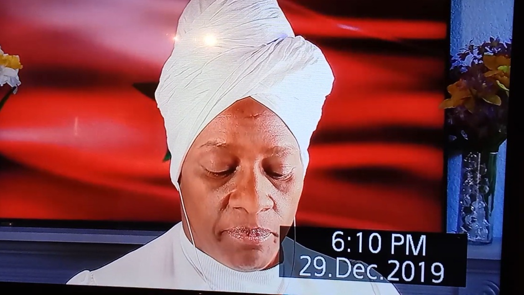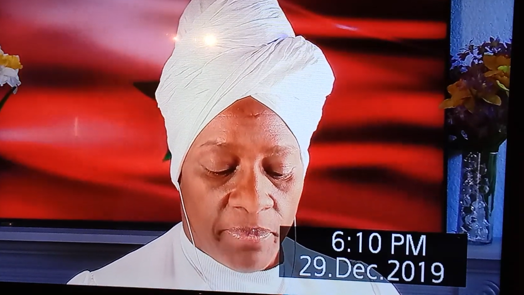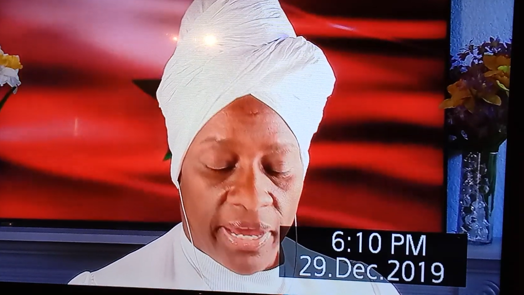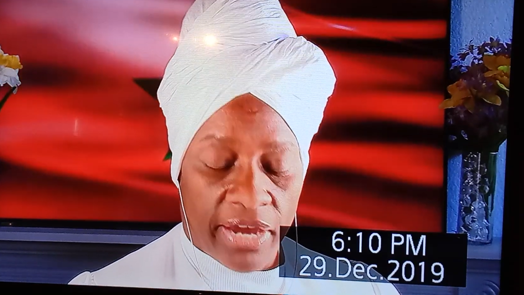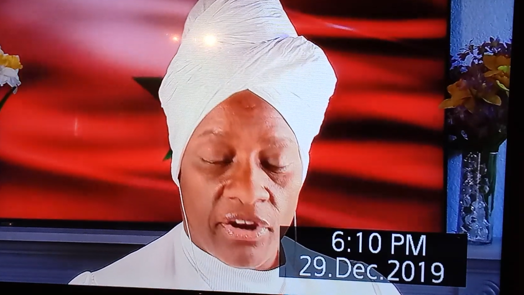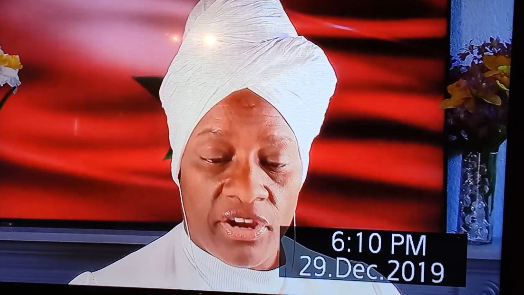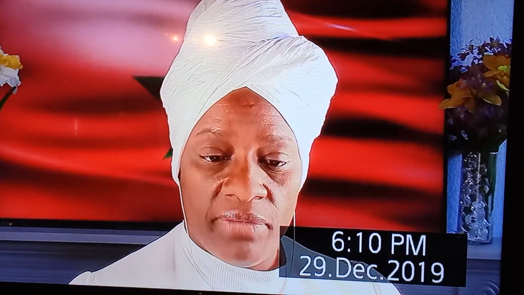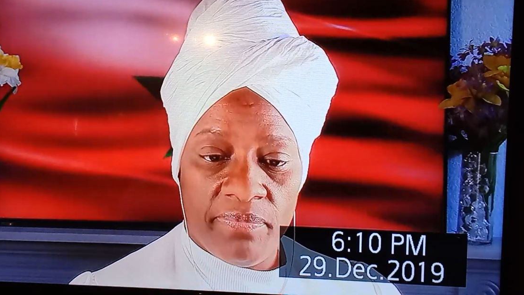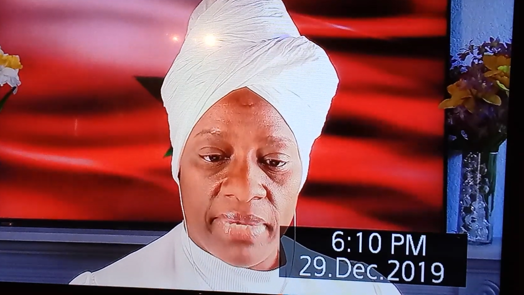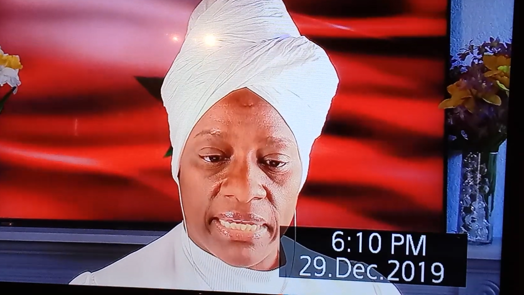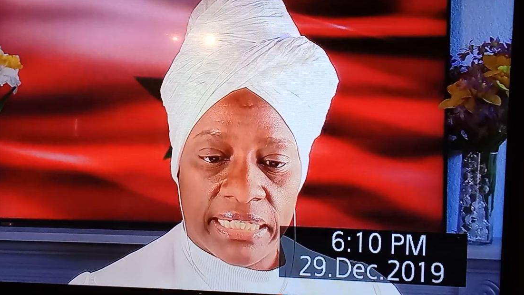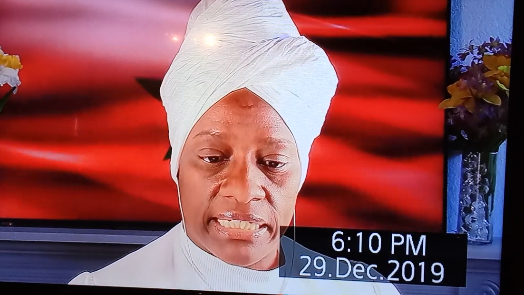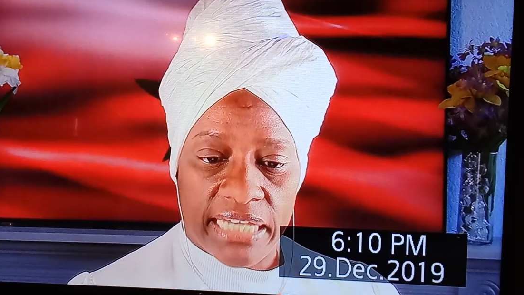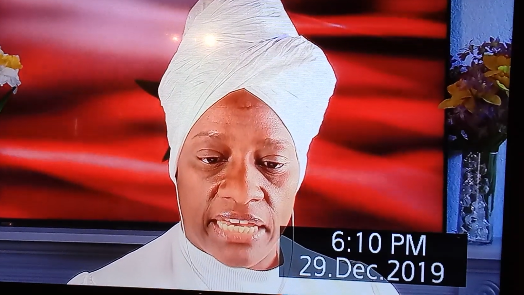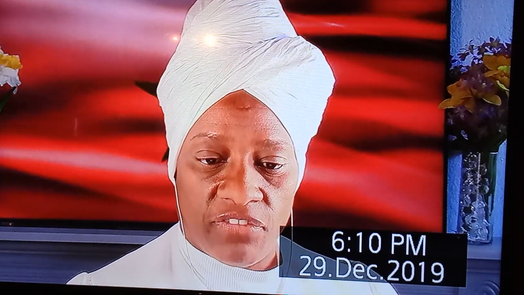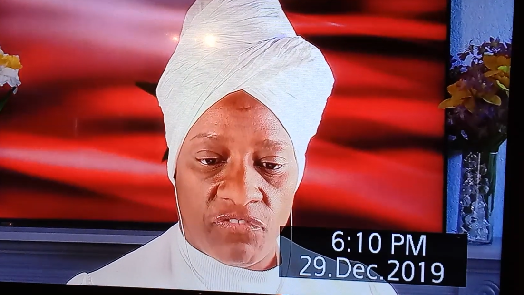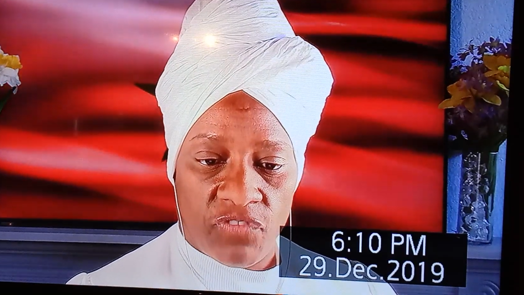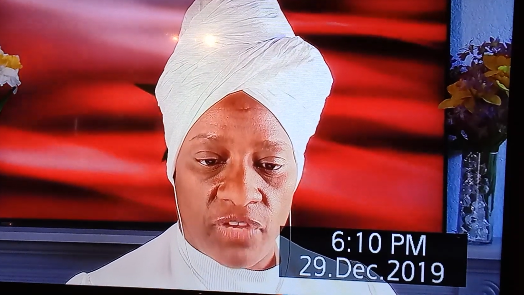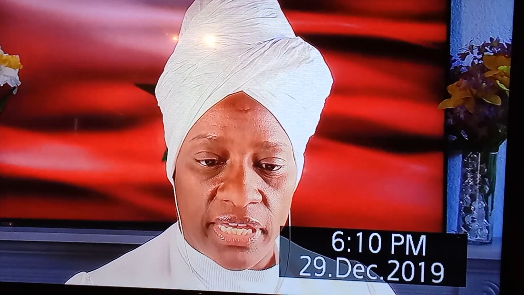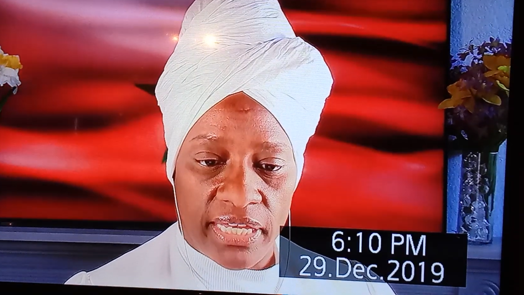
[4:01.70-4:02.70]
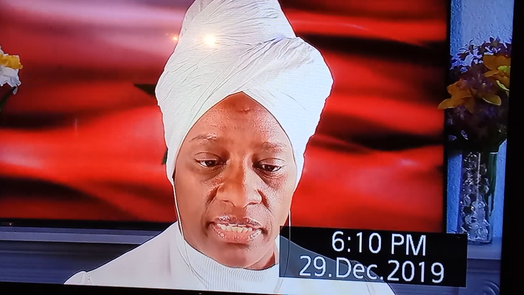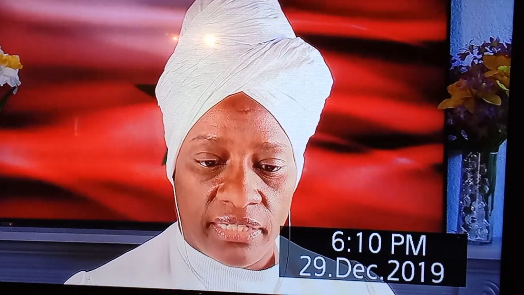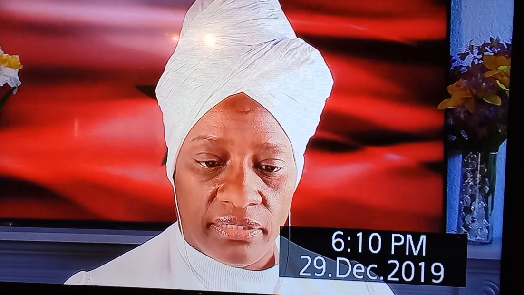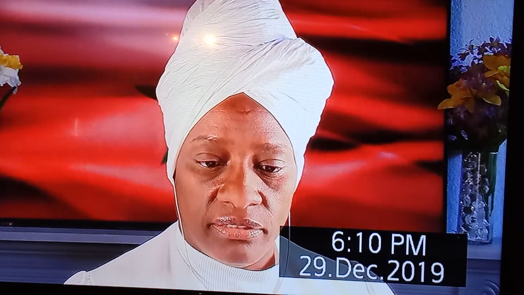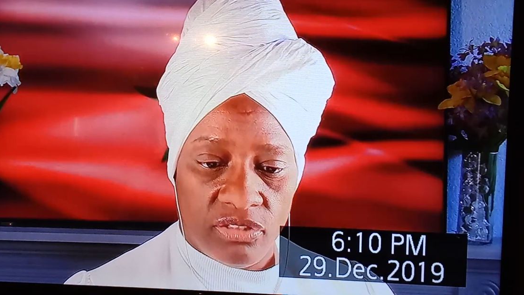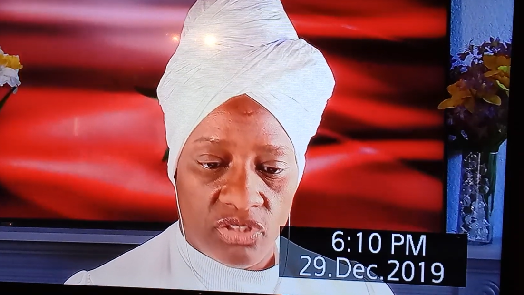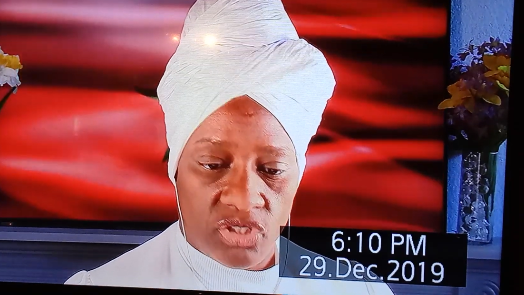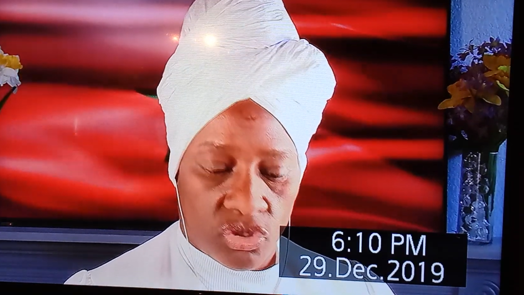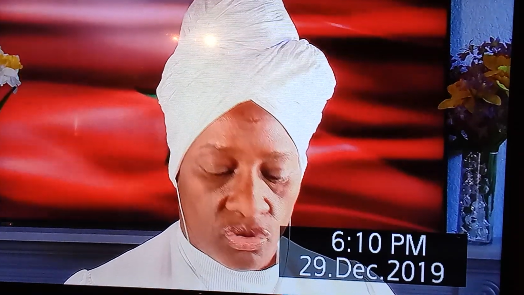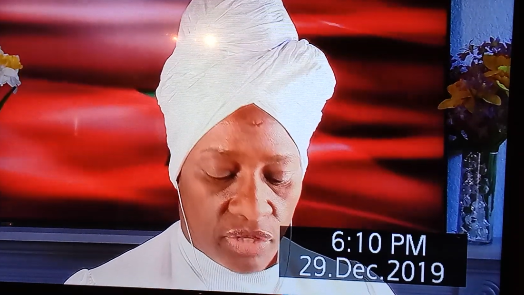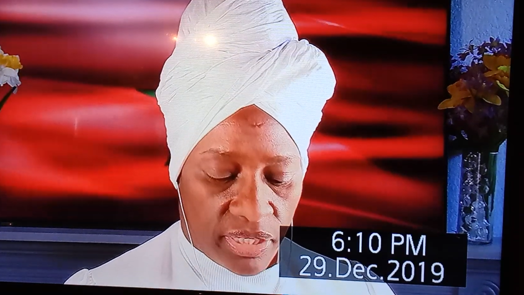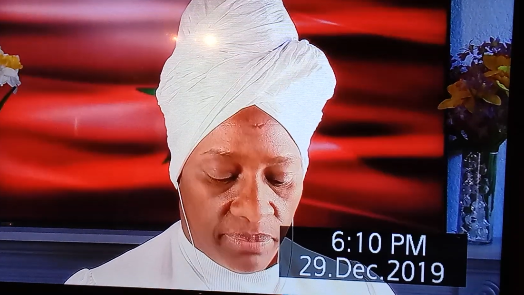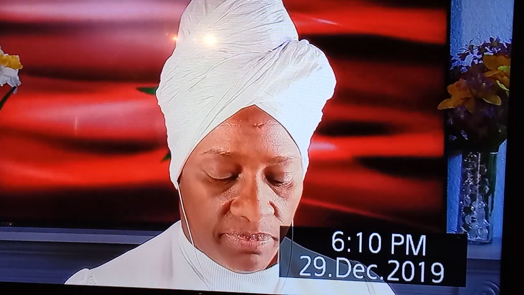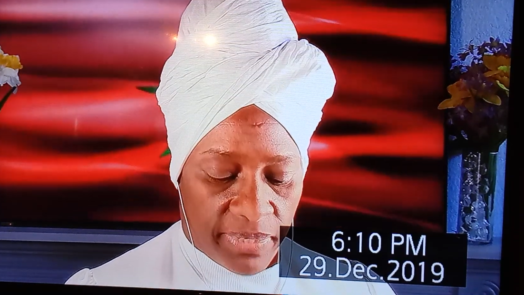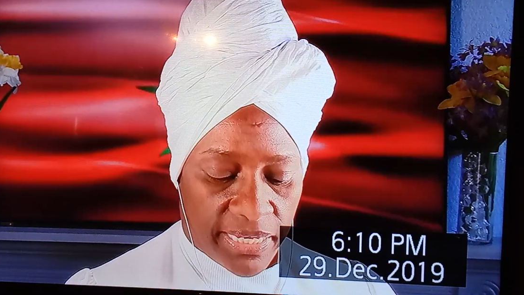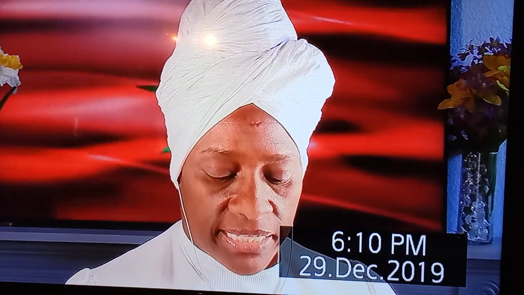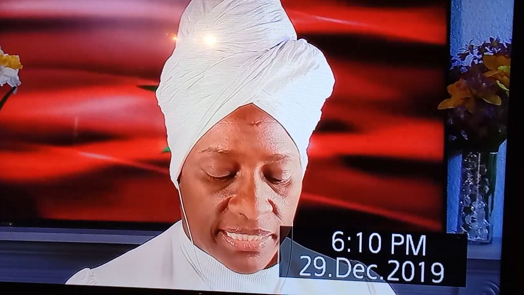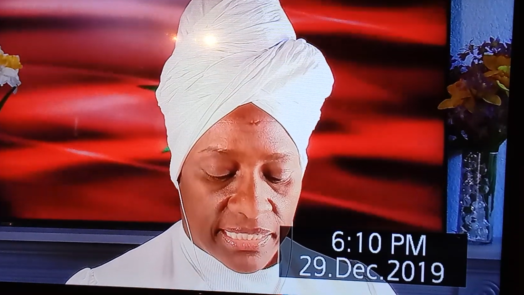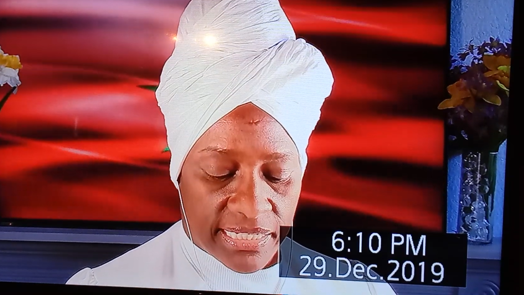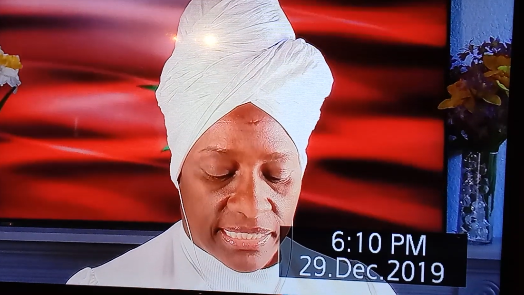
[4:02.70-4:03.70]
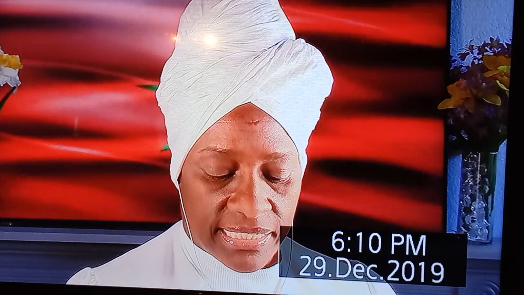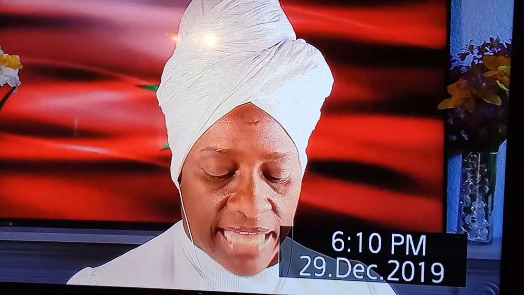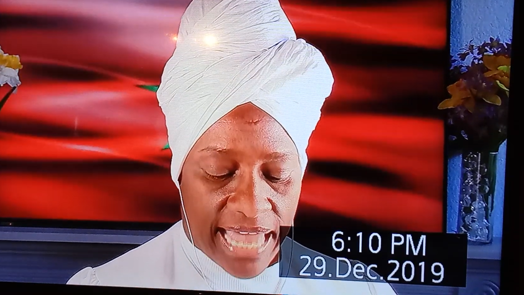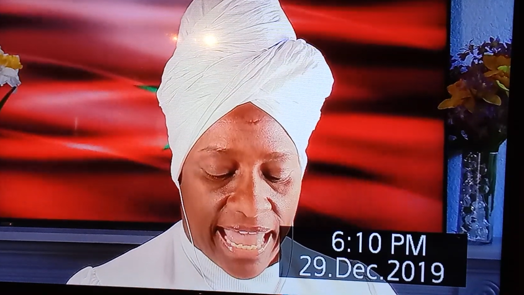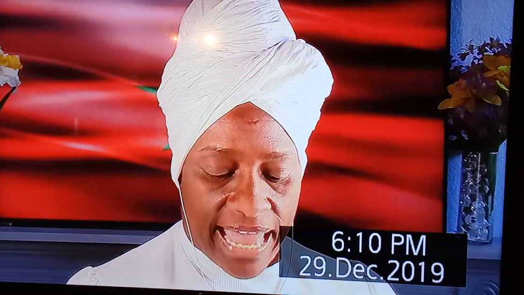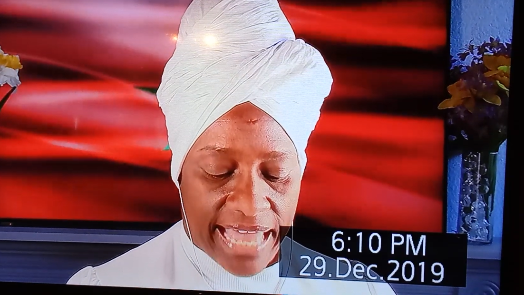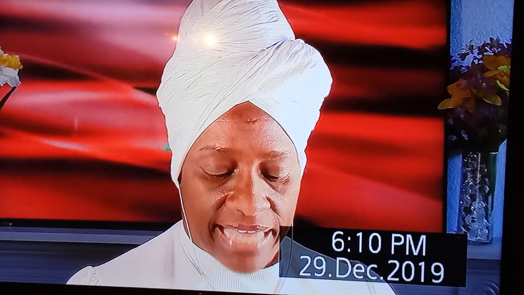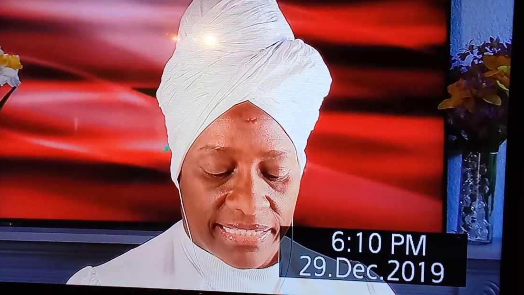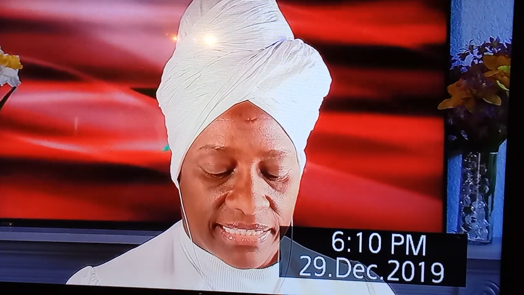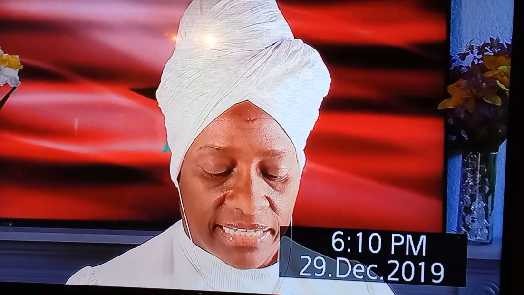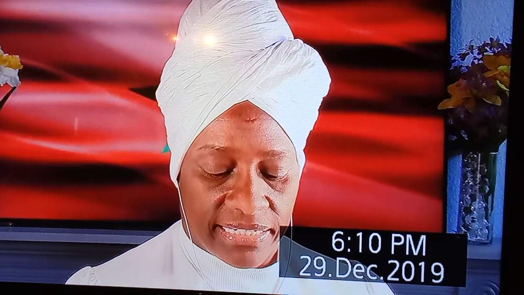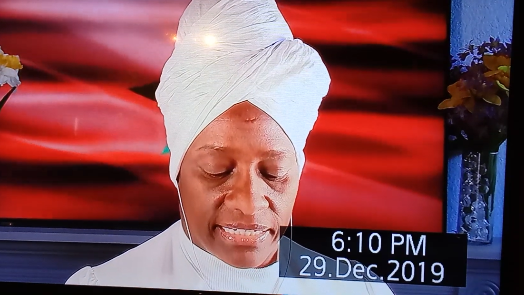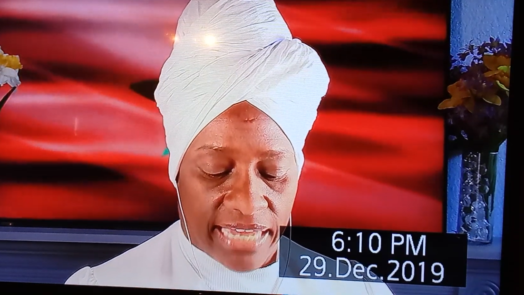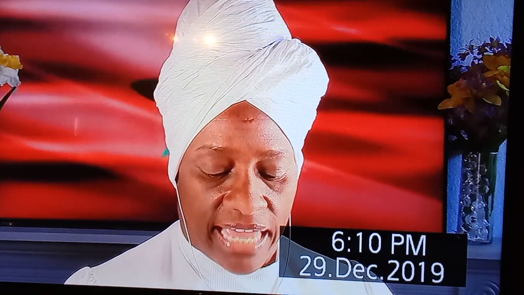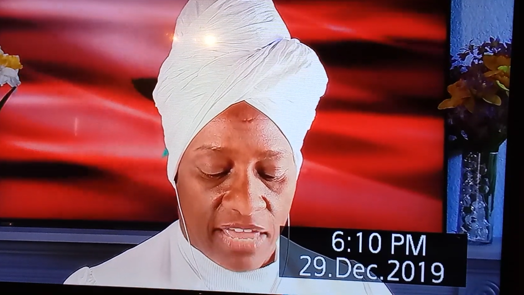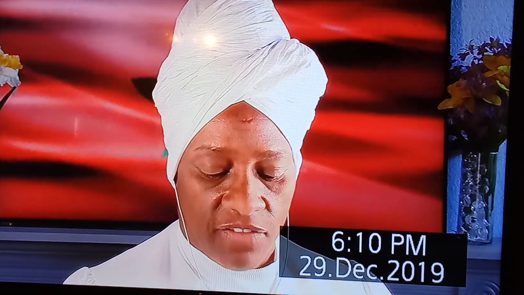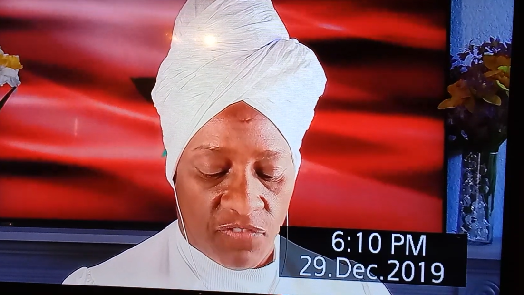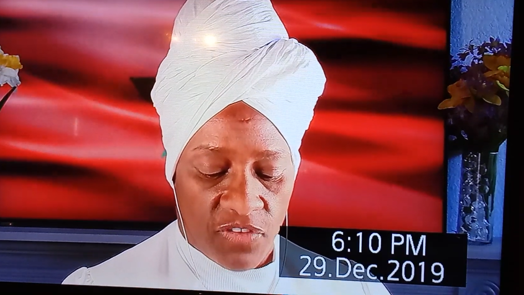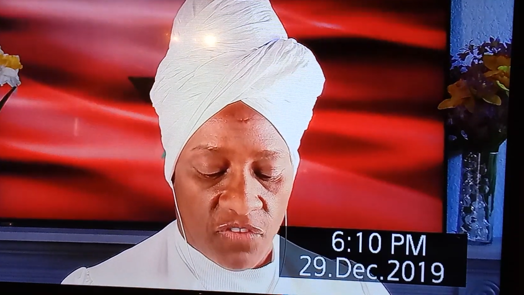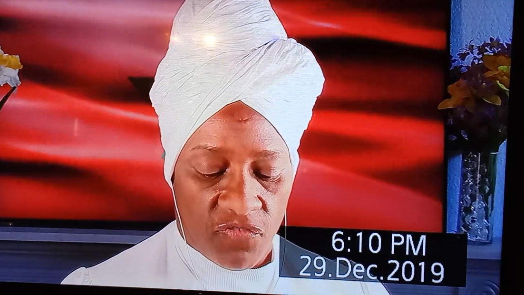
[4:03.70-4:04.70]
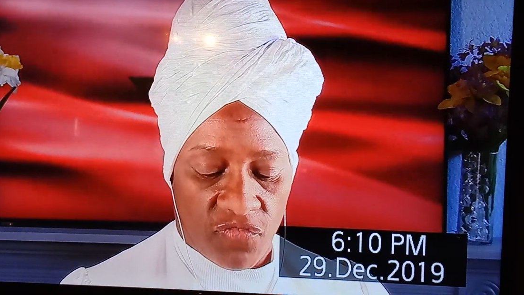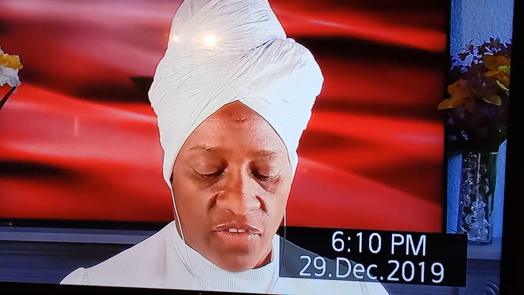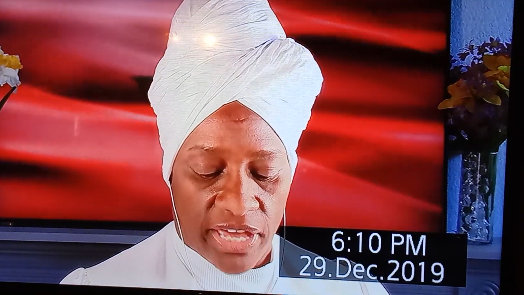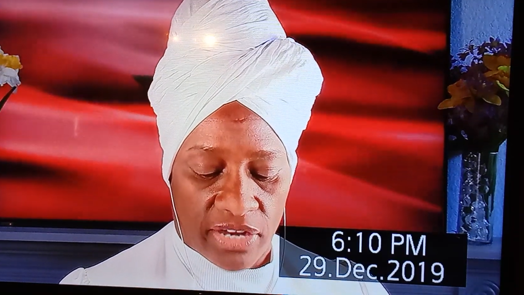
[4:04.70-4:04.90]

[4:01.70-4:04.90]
Mary McDuffie, doing business as Navy